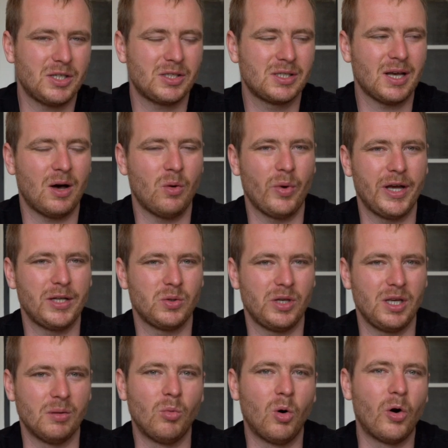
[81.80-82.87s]
just can't wait to
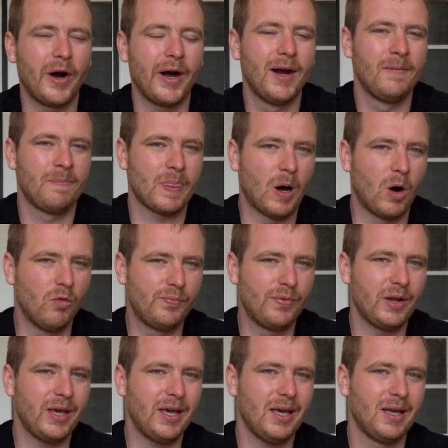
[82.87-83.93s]
hear more.
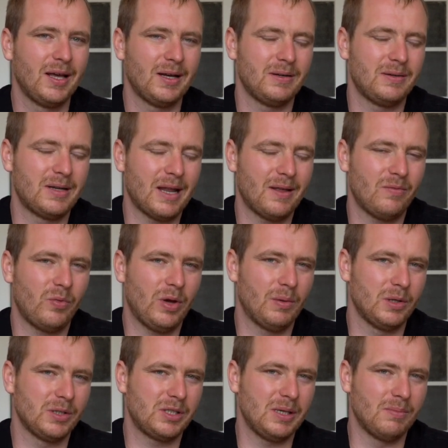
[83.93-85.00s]
Hopefully we
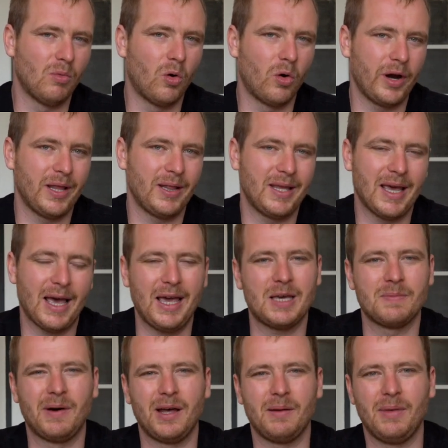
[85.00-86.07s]
will see more in the
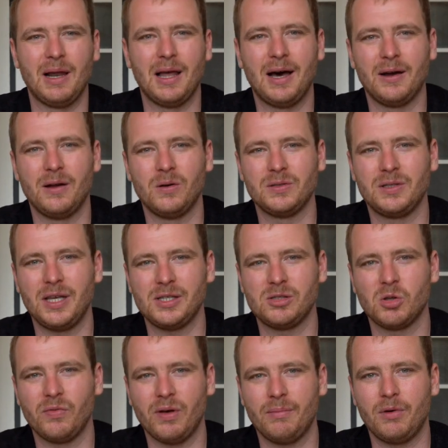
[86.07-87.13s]
EICMA in Milano
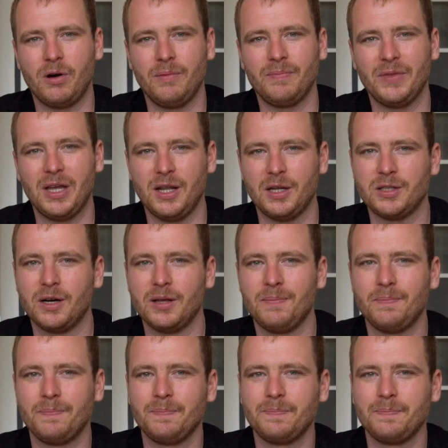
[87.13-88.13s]
this November in Italy.